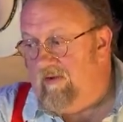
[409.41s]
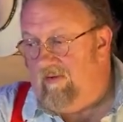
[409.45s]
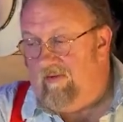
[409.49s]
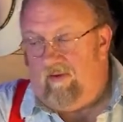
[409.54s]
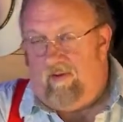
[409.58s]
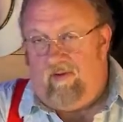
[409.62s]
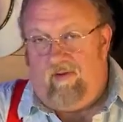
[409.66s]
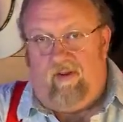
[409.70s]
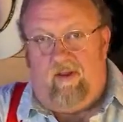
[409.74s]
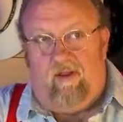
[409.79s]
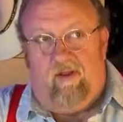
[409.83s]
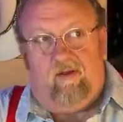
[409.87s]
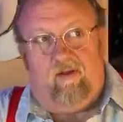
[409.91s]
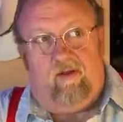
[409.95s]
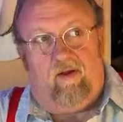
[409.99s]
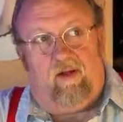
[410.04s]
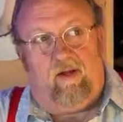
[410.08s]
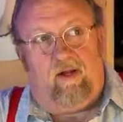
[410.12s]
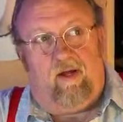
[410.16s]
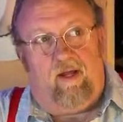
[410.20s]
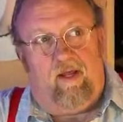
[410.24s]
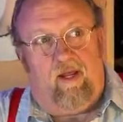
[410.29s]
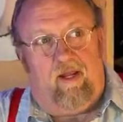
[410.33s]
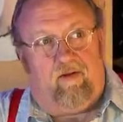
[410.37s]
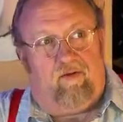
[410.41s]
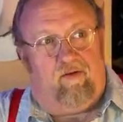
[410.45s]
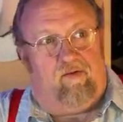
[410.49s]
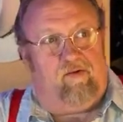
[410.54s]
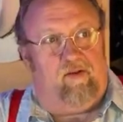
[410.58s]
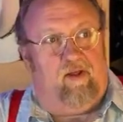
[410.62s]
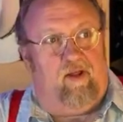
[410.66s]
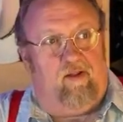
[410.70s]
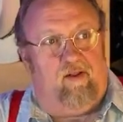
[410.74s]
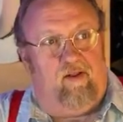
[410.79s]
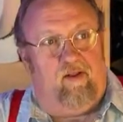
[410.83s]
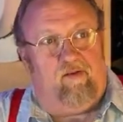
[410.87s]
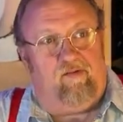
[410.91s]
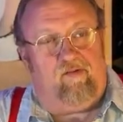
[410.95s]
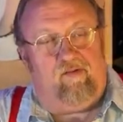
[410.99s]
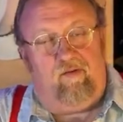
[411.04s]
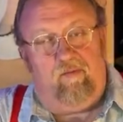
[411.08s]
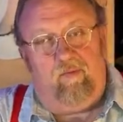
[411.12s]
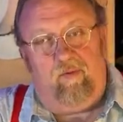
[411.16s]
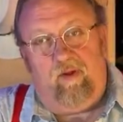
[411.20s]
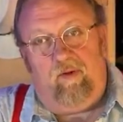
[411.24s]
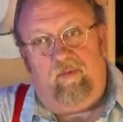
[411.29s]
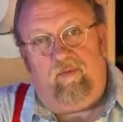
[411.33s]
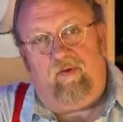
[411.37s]
it, it, and I hate to say this,
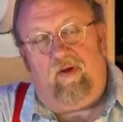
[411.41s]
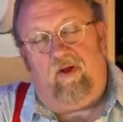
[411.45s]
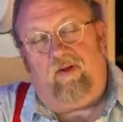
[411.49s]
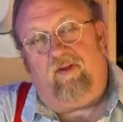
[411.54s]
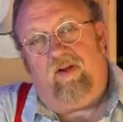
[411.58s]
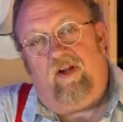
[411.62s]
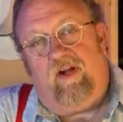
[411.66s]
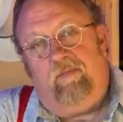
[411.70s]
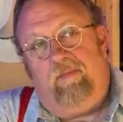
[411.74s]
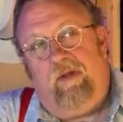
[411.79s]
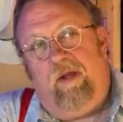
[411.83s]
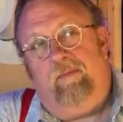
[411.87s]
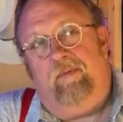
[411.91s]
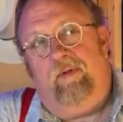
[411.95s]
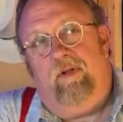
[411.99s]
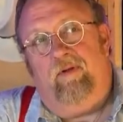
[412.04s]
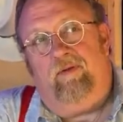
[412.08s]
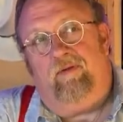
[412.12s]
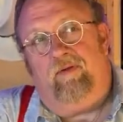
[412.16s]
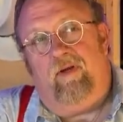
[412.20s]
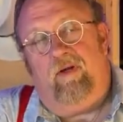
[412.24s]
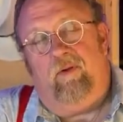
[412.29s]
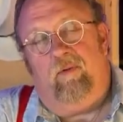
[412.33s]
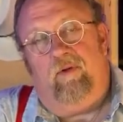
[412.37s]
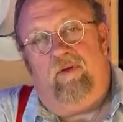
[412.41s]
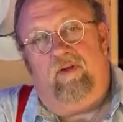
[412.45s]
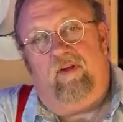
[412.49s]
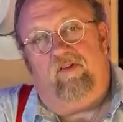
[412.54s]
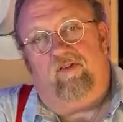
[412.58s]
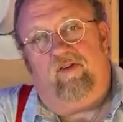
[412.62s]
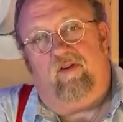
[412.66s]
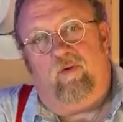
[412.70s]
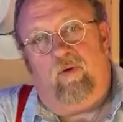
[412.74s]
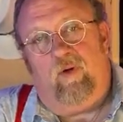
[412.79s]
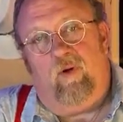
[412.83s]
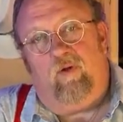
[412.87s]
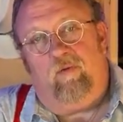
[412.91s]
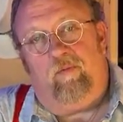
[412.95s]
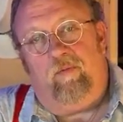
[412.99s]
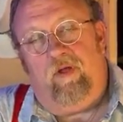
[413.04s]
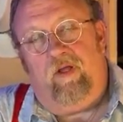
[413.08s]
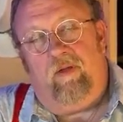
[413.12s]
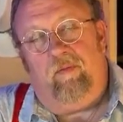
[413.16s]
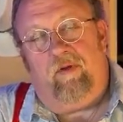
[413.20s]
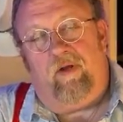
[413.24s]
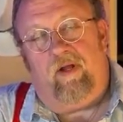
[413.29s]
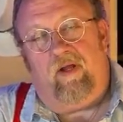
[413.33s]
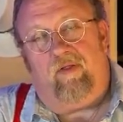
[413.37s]
there'll be a ton of people out there who will disagree with
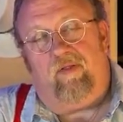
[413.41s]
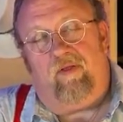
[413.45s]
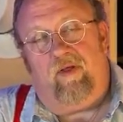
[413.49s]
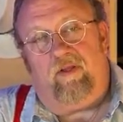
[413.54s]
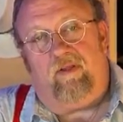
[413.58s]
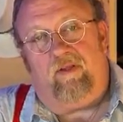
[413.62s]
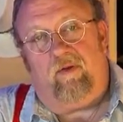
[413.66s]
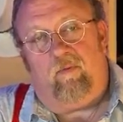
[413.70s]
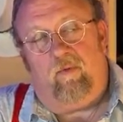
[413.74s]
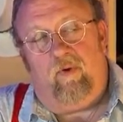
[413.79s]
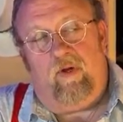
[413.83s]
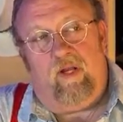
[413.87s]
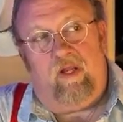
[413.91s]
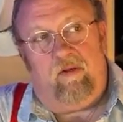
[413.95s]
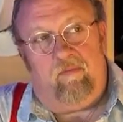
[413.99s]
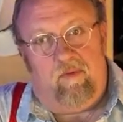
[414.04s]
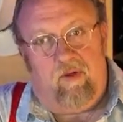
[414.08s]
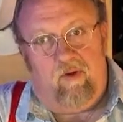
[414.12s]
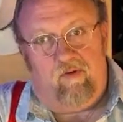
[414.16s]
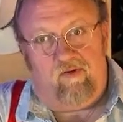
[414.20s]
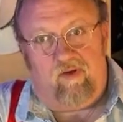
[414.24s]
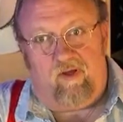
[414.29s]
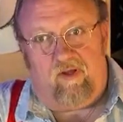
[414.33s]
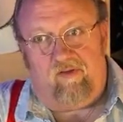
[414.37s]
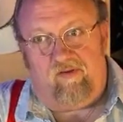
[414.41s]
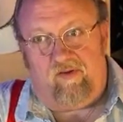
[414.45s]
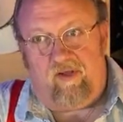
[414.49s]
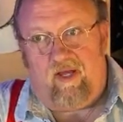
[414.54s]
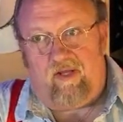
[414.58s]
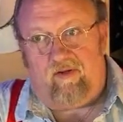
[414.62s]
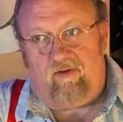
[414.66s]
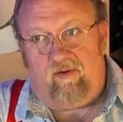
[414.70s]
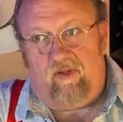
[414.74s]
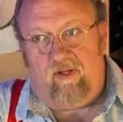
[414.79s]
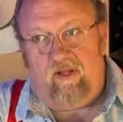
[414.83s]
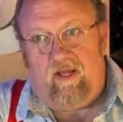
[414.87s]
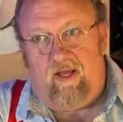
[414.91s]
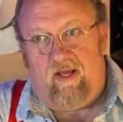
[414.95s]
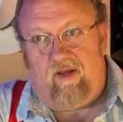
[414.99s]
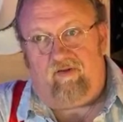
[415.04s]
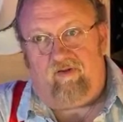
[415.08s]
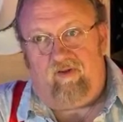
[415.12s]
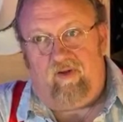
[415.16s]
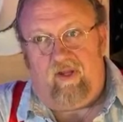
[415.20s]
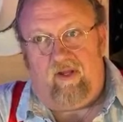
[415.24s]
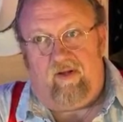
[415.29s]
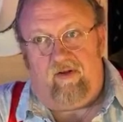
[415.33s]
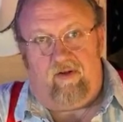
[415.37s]
me, but I think that reading music is actually
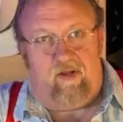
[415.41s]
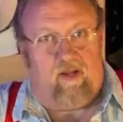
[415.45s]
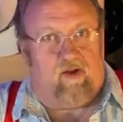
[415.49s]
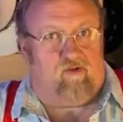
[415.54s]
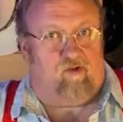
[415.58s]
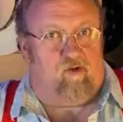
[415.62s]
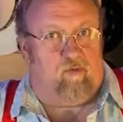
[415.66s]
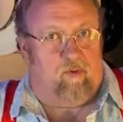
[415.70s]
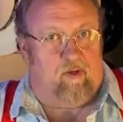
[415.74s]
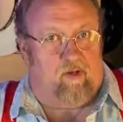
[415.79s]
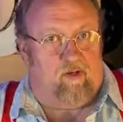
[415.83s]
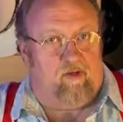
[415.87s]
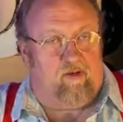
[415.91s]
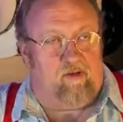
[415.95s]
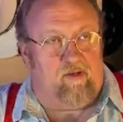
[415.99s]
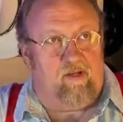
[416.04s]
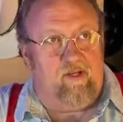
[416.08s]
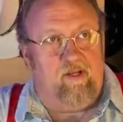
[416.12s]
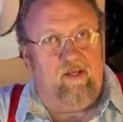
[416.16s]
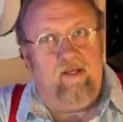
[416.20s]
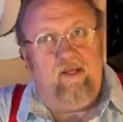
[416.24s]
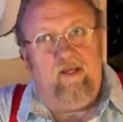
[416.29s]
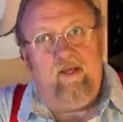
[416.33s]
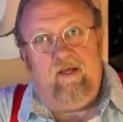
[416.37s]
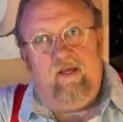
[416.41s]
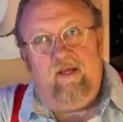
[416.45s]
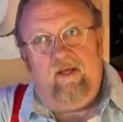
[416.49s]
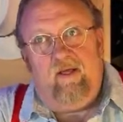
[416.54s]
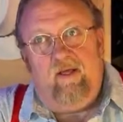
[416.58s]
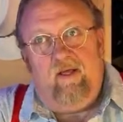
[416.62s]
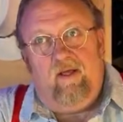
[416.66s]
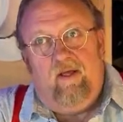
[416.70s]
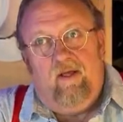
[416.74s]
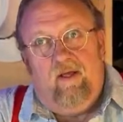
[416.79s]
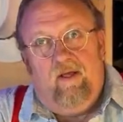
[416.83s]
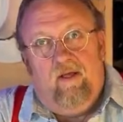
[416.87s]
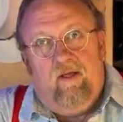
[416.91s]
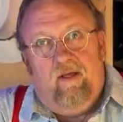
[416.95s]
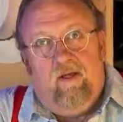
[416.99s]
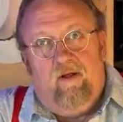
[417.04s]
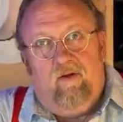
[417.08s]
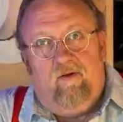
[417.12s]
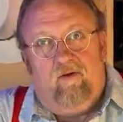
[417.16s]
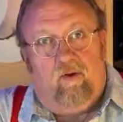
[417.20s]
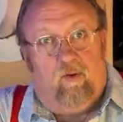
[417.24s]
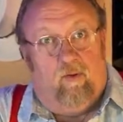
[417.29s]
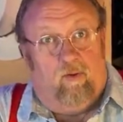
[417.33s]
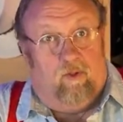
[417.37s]
actually a detriment
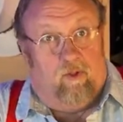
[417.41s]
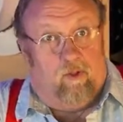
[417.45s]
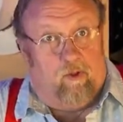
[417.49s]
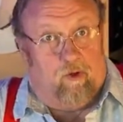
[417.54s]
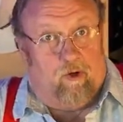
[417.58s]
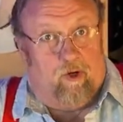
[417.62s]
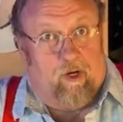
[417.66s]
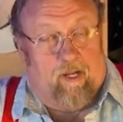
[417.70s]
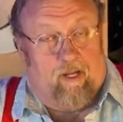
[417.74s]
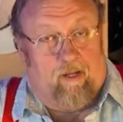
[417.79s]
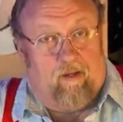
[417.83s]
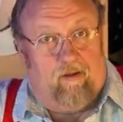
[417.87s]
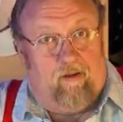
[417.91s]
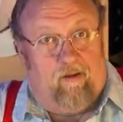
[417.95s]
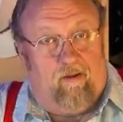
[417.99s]
to learning.